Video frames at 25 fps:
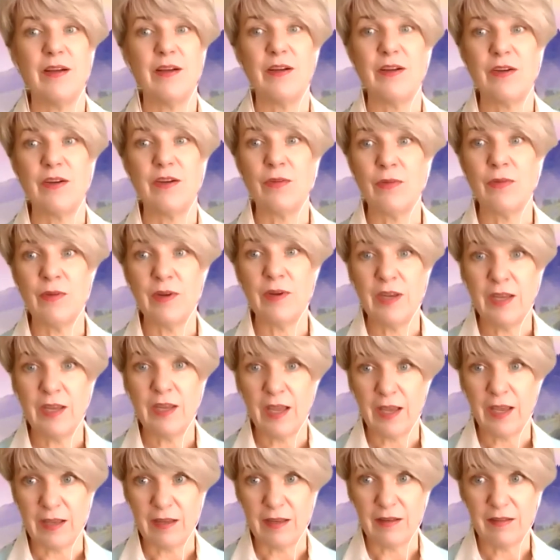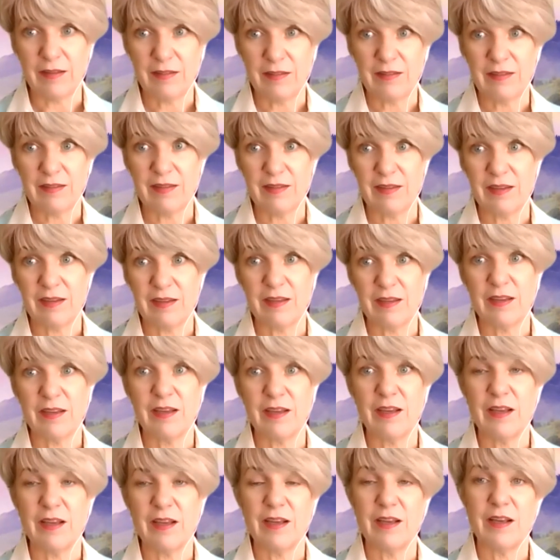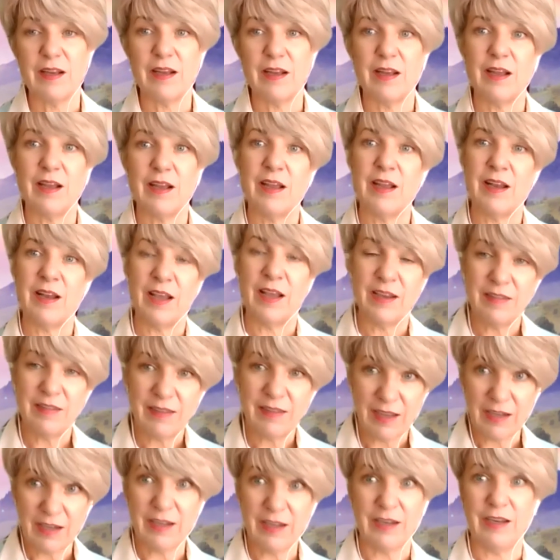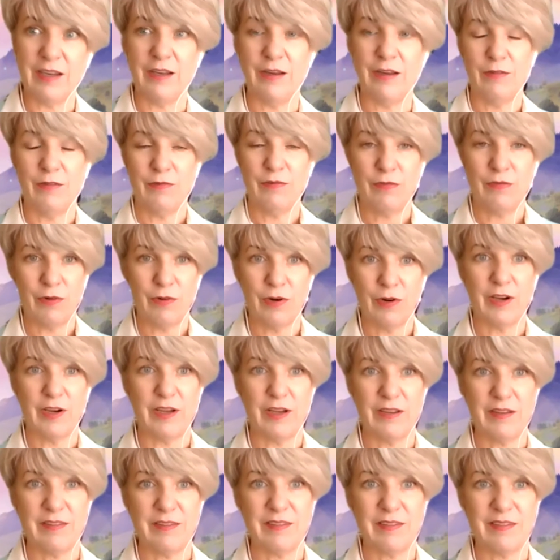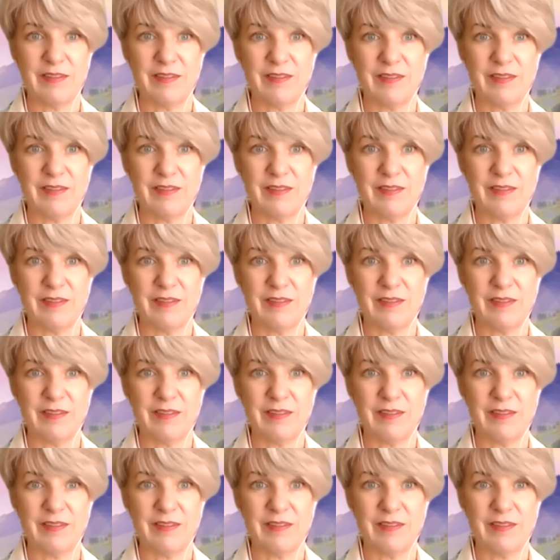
creates an identity for us.